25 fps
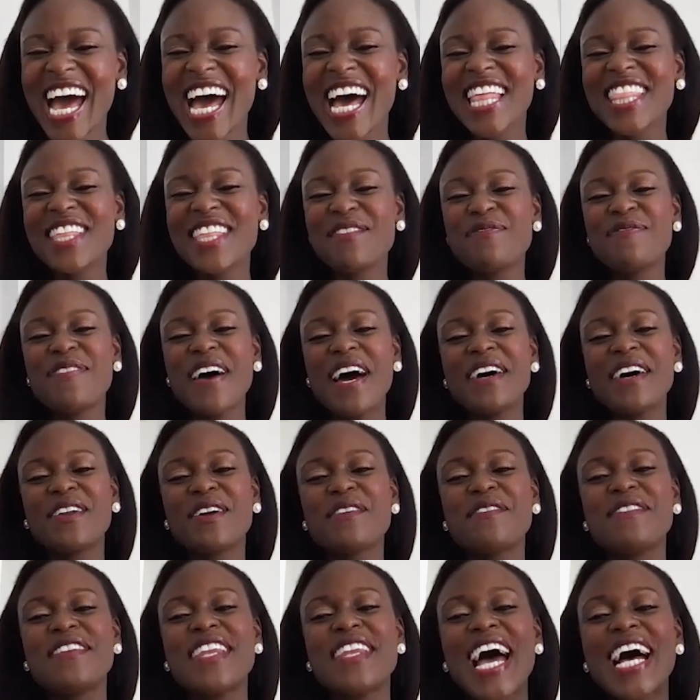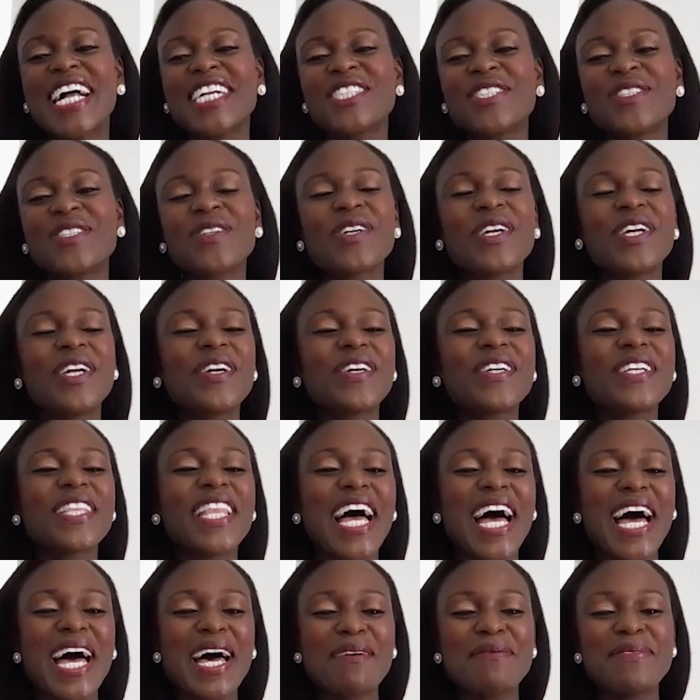The founder of Natural Cure
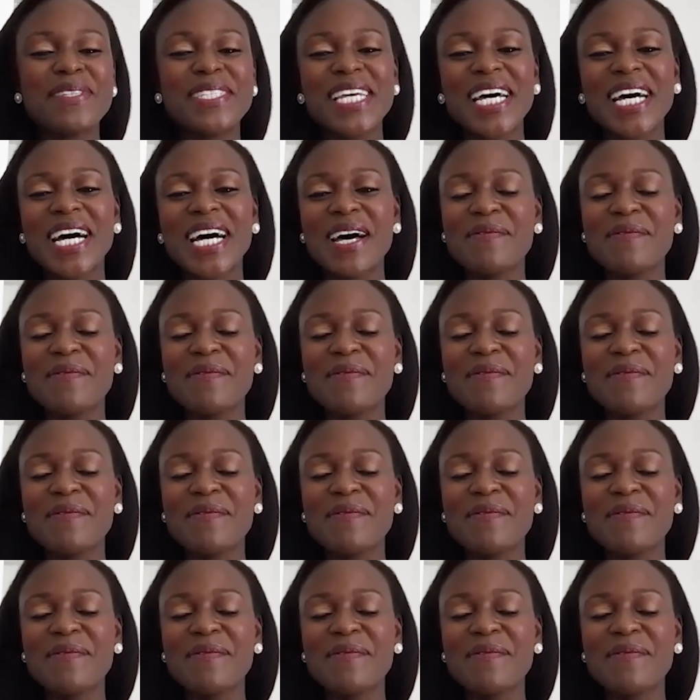Labs.